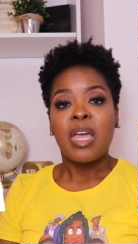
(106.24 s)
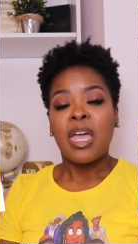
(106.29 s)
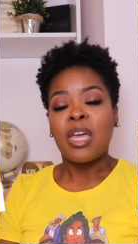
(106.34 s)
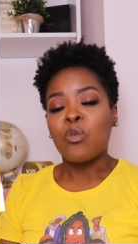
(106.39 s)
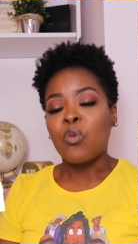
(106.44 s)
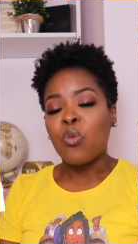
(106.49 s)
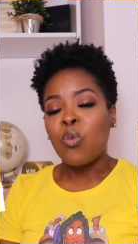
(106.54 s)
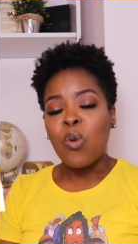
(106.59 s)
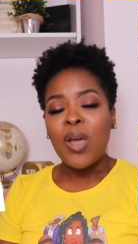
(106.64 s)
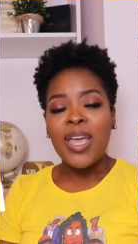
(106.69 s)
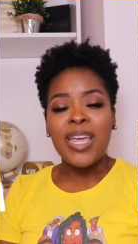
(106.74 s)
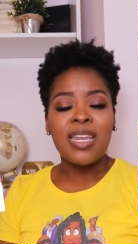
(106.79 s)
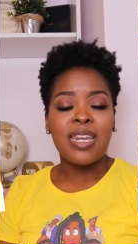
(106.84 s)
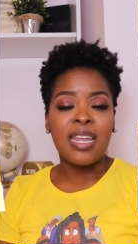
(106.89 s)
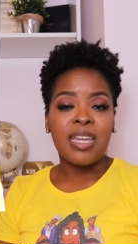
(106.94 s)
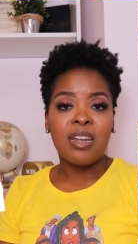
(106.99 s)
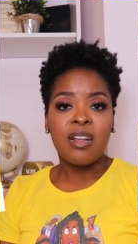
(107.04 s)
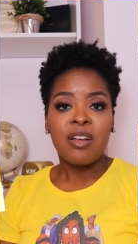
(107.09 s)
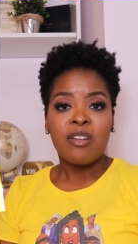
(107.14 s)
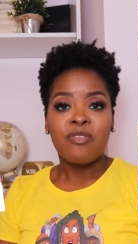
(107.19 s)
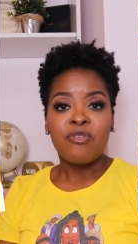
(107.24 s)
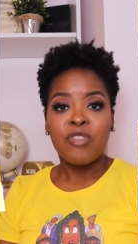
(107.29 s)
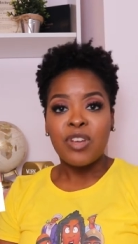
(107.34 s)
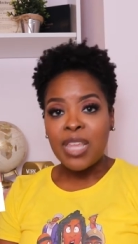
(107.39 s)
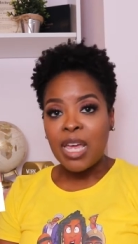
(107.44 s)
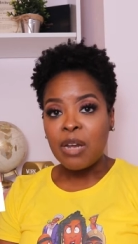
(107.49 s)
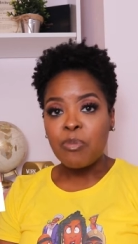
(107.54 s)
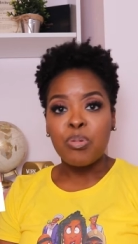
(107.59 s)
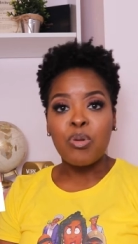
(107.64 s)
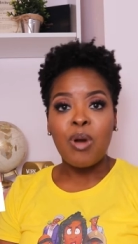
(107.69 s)
and waited for
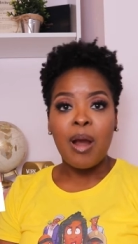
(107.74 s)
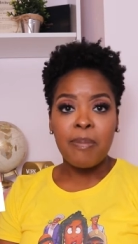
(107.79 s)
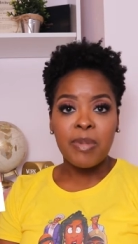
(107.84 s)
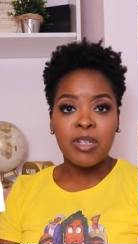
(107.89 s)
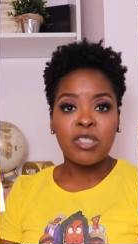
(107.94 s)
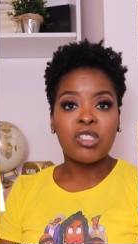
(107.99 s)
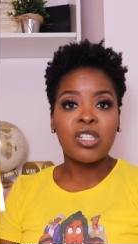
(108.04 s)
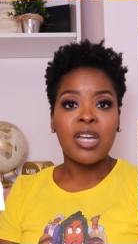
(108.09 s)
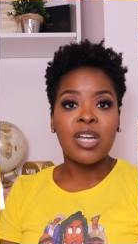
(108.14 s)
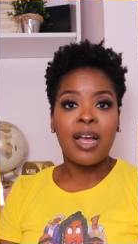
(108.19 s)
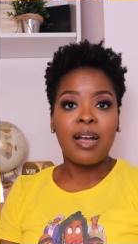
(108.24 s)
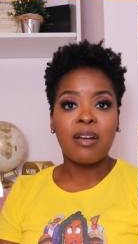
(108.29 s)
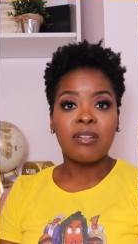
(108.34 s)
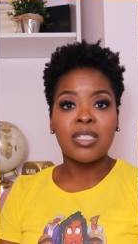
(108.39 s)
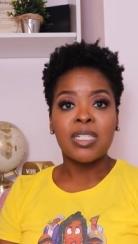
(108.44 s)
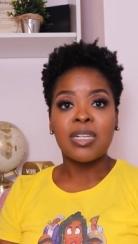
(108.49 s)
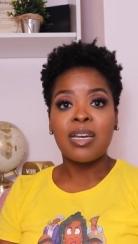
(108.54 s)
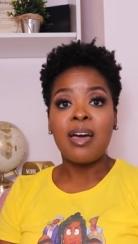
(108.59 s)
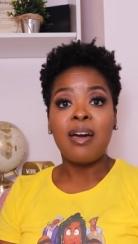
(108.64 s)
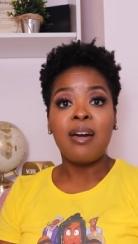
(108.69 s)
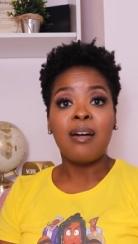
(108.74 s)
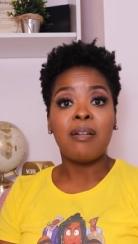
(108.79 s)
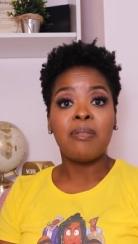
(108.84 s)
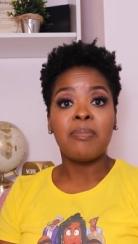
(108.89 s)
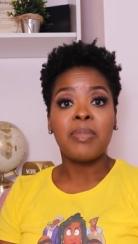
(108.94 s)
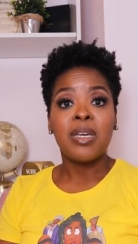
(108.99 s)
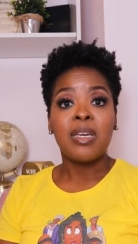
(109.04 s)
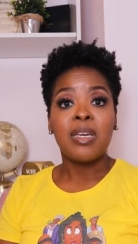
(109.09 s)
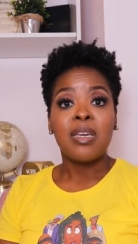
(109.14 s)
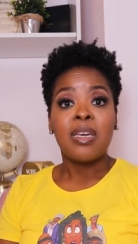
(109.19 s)
that promised child to
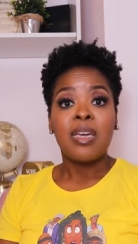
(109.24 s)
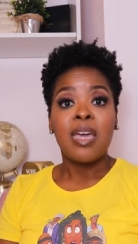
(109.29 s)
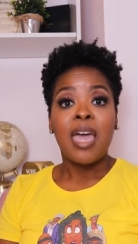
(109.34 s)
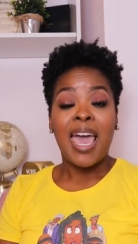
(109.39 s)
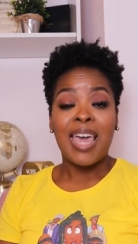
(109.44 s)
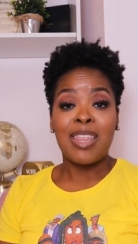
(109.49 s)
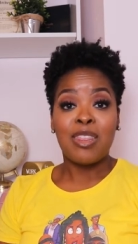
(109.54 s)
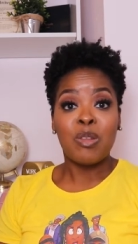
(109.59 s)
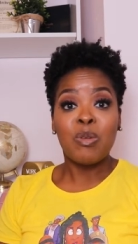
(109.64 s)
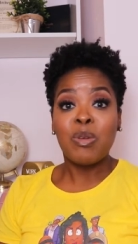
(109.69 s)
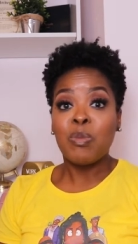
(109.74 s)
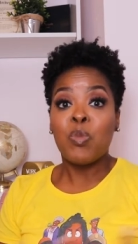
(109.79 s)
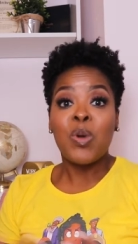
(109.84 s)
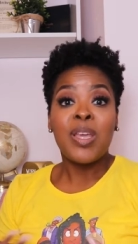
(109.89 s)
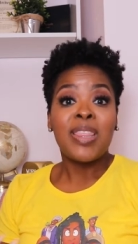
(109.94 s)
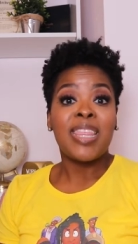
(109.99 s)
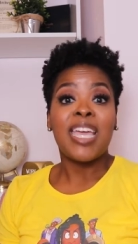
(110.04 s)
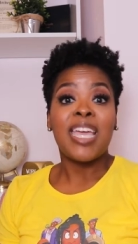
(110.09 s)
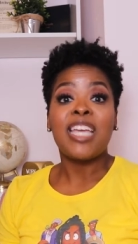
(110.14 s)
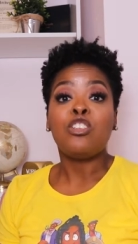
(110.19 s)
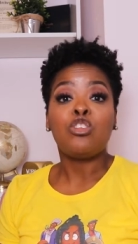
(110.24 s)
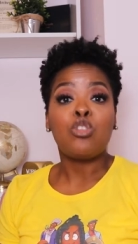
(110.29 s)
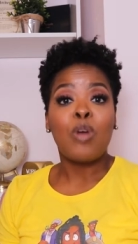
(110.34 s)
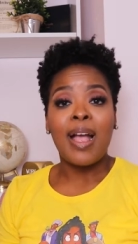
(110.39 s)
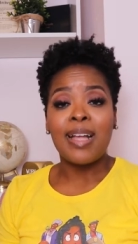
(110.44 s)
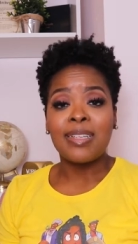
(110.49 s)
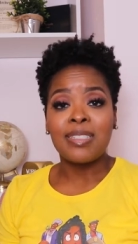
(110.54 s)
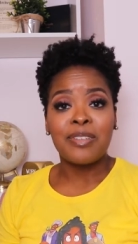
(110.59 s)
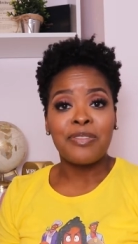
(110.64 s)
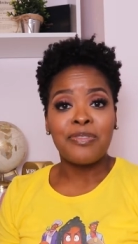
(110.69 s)
come. And when they
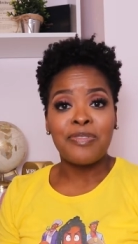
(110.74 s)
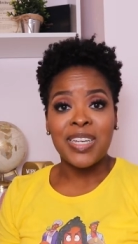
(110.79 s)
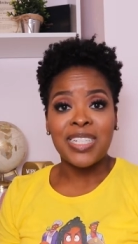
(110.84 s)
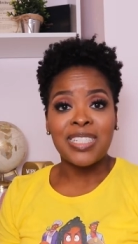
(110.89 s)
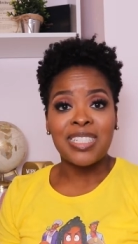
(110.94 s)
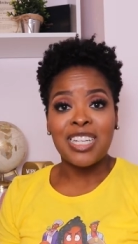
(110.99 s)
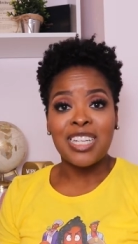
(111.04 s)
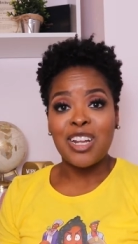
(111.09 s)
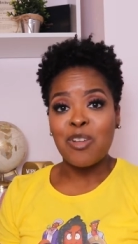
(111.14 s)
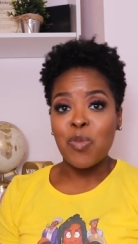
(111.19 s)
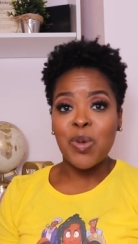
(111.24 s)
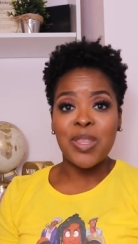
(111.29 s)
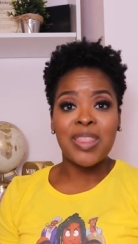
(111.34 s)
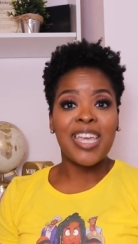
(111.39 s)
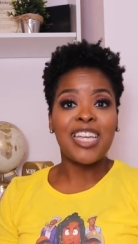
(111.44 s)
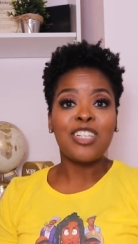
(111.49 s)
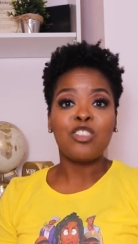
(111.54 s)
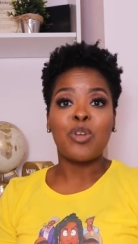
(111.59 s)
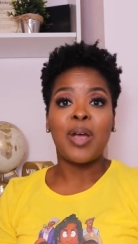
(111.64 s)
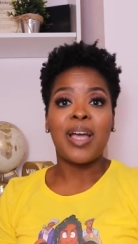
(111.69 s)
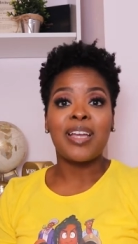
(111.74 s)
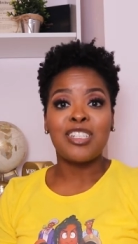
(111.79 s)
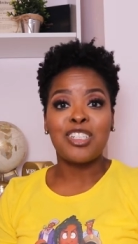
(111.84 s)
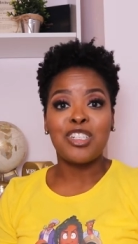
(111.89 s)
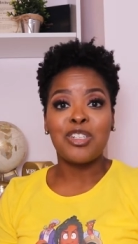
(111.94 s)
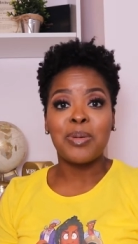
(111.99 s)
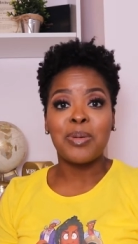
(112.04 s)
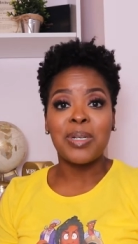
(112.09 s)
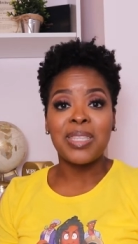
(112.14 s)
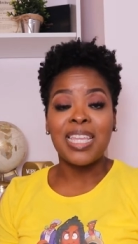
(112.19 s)
tried to fix it and when they tried to
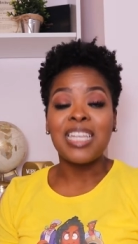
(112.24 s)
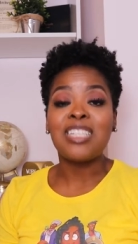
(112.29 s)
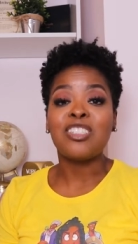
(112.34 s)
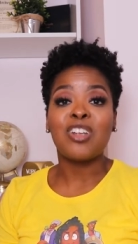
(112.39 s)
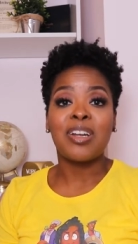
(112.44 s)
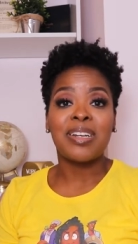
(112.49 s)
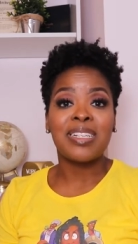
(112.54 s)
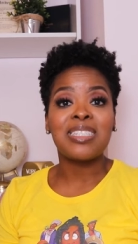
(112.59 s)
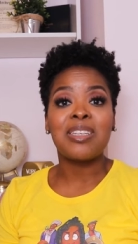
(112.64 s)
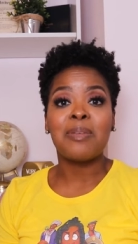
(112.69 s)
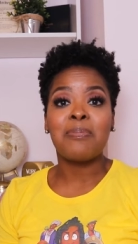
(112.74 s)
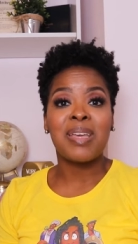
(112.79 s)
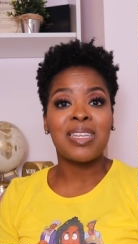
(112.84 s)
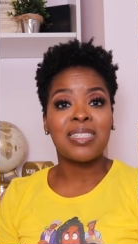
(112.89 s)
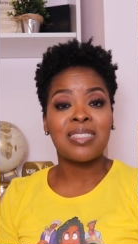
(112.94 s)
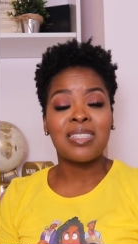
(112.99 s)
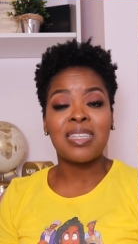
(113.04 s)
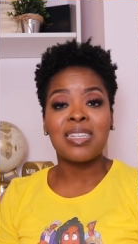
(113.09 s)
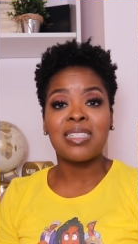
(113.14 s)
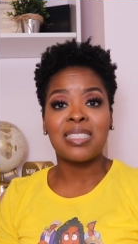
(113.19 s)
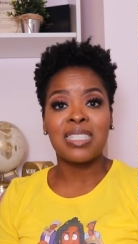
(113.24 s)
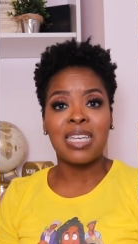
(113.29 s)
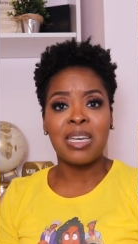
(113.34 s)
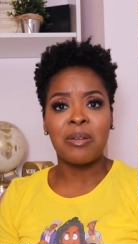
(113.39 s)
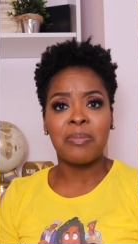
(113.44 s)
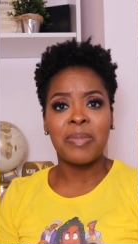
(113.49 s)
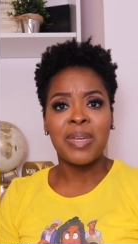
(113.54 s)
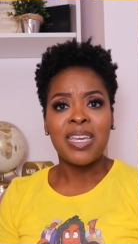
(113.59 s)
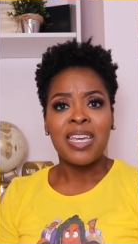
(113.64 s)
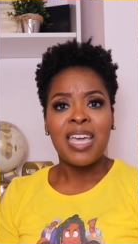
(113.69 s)
do it, they started to mess things
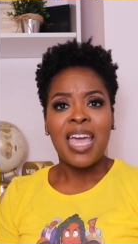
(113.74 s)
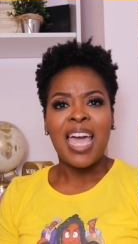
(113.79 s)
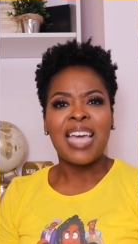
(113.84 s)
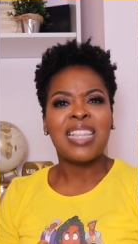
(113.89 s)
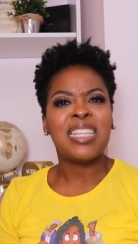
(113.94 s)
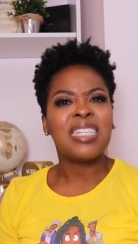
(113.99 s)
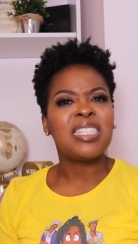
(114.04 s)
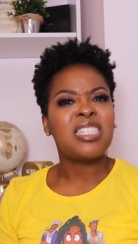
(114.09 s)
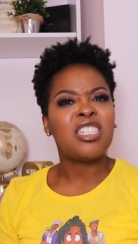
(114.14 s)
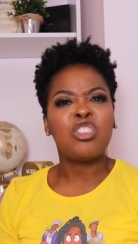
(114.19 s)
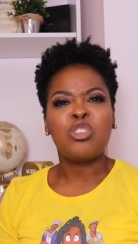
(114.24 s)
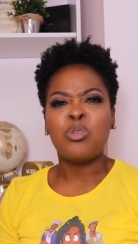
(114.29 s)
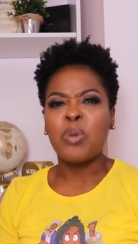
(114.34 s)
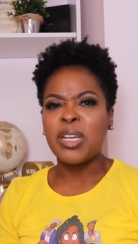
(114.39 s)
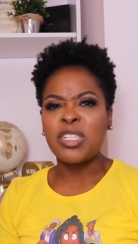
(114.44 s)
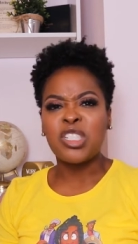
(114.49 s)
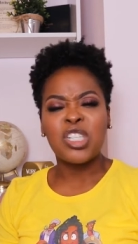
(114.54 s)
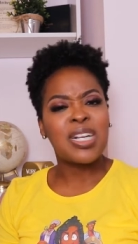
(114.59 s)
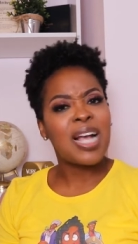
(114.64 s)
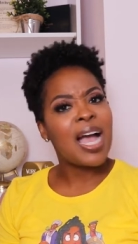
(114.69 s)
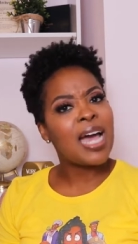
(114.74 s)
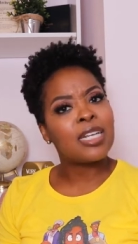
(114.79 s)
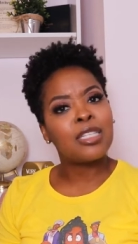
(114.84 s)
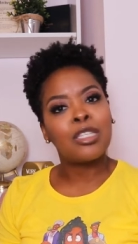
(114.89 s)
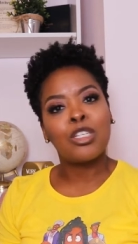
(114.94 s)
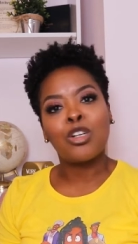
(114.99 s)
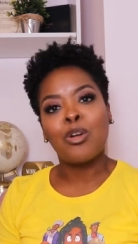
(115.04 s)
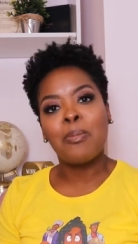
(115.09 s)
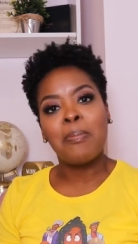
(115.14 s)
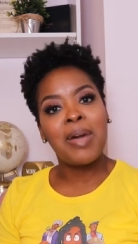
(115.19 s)
up. And the situation got a
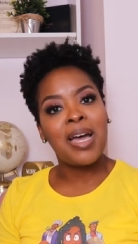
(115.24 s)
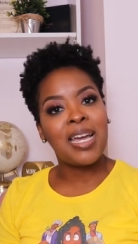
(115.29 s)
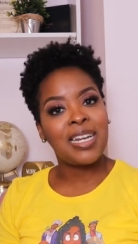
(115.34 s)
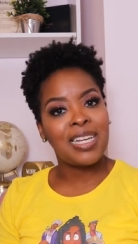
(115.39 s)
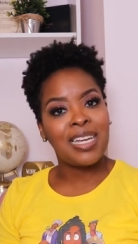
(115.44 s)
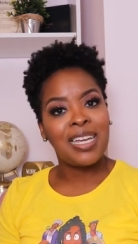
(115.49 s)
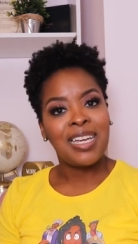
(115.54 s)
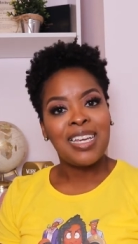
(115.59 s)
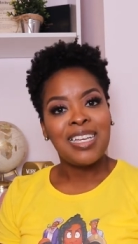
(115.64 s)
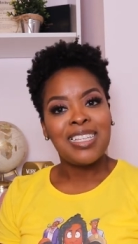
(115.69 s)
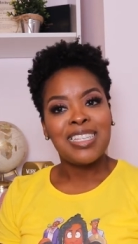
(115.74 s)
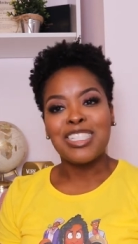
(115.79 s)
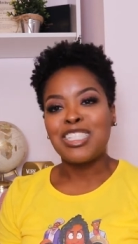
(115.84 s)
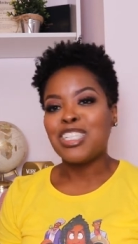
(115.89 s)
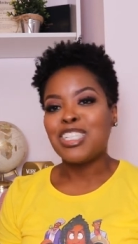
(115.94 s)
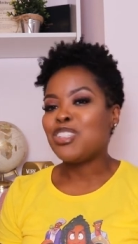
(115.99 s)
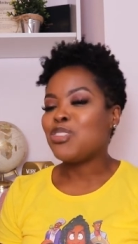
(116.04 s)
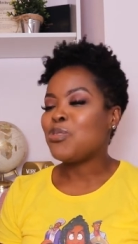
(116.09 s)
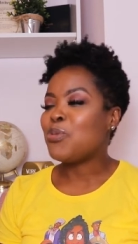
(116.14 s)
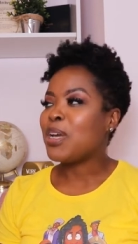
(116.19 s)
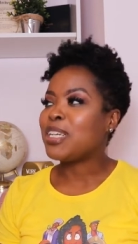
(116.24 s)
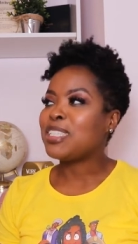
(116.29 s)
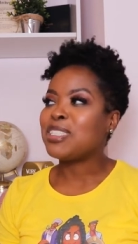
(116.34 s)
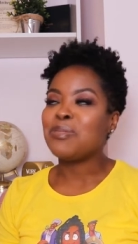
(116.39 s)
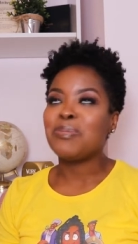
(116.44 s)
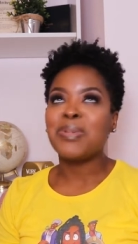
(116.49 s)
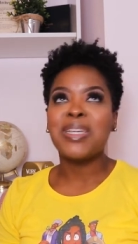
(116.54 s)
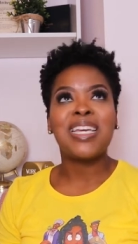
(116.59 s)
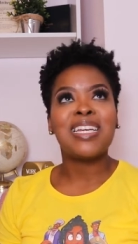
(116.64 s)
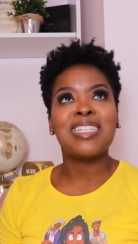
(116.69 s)
little muddy. The
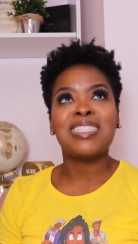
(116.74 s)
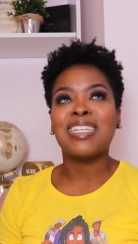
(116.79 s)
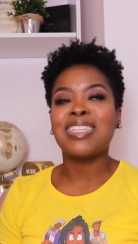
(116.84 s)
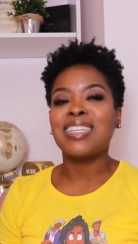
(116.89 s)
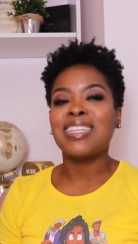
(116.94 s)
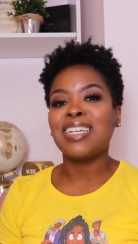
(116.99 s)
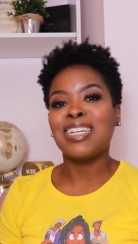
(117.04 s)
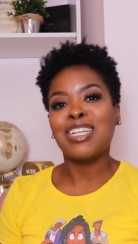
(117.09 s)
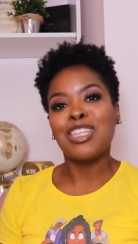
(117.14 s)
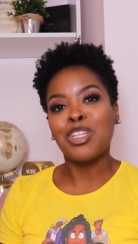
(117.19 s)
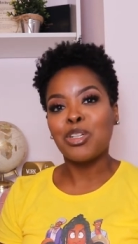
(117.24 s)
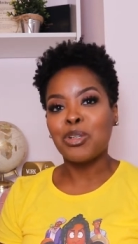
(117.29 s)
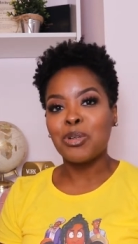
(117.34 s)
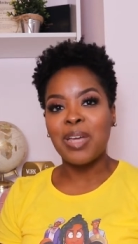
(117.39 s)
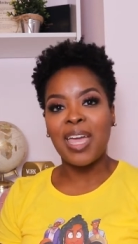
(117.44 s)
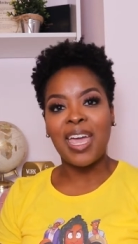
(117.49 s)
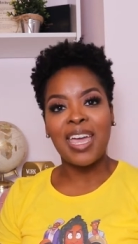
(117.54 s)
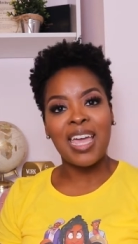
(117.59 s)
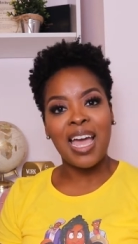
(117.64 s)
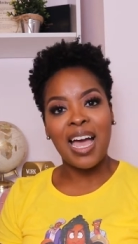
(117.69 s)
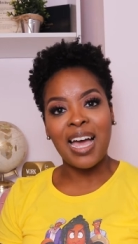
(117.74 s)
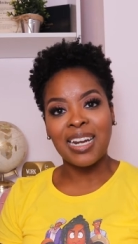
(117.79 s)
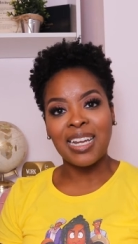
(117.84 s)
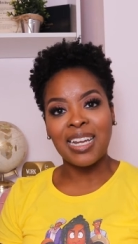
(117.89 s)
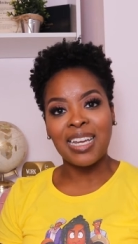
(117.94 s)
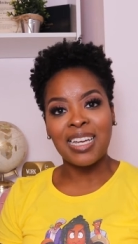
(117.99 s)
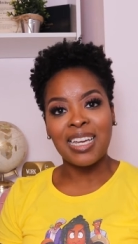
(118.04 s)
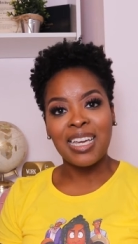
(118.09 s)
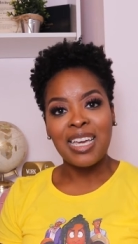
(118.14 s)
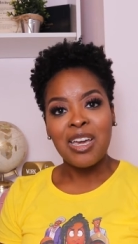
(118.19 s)
situation began to look a little chaotic.